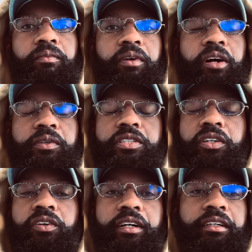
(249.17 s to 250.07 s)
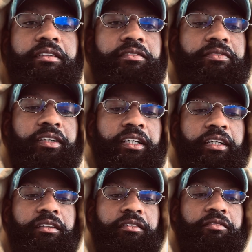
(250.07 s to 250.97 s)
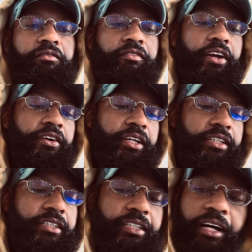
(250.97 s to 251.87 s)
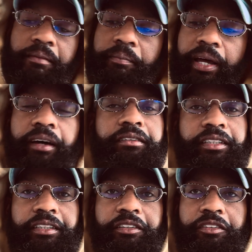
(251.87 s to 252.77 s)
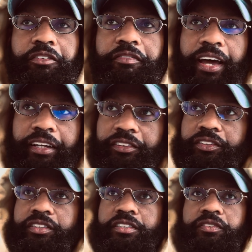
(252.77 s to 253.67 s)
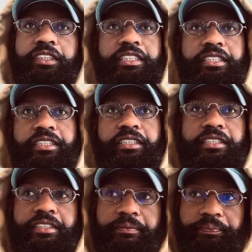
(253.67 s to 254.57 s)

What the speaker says: a result of various compounding factors. For instance,